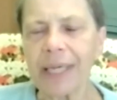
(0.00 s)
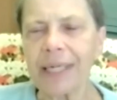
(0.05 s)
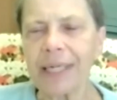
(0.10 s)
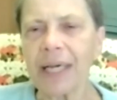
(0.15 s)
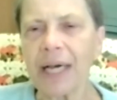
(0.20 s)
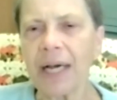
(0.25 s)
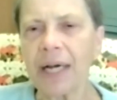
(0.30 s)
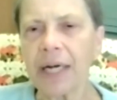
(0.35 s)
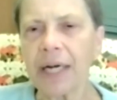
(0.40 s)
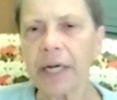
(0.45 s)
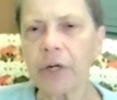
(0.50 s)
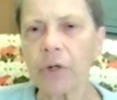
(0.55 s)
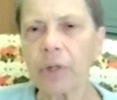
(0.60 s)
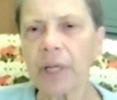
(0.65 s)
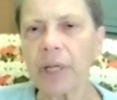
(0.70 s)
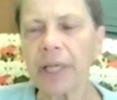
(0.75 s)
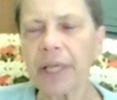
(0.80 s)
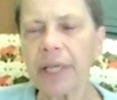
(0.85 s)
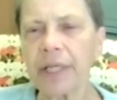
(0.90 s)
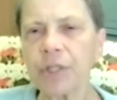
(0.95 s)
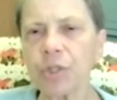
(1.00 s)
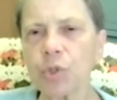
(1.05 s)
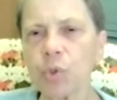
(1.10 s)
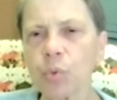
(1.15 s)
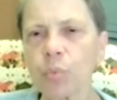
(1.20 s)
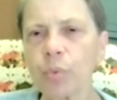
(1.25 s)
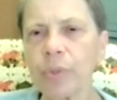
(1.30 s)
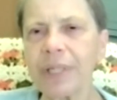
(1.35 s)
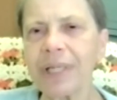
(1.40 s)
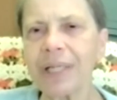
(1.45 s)
and iron
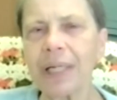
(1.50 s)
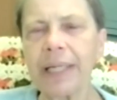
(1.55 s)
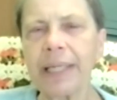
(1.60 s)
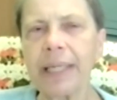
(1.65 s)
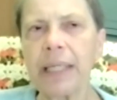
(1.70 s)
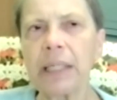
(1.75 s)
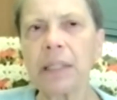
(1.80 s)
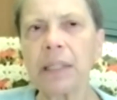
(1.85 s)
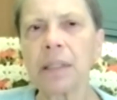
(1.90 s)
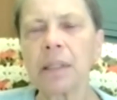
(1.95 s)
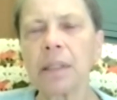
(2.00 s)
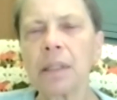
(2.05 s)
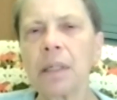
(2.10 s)
is really